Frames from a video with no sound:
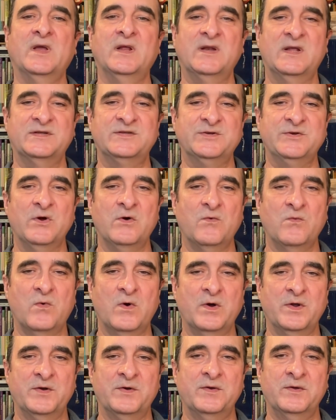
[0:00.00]
led to not
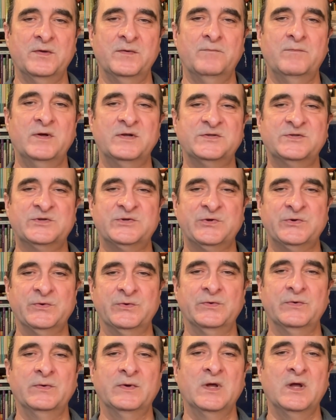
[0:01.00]
one but
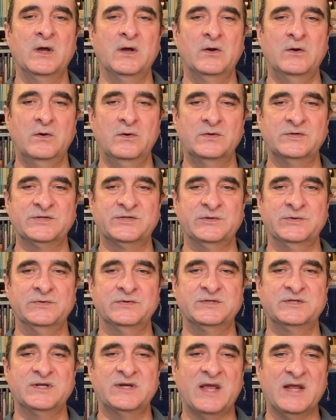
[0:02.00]
two
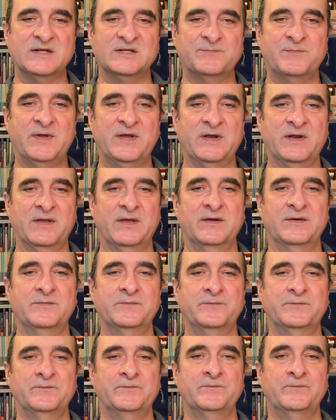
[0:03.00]
lawsuits against Piglia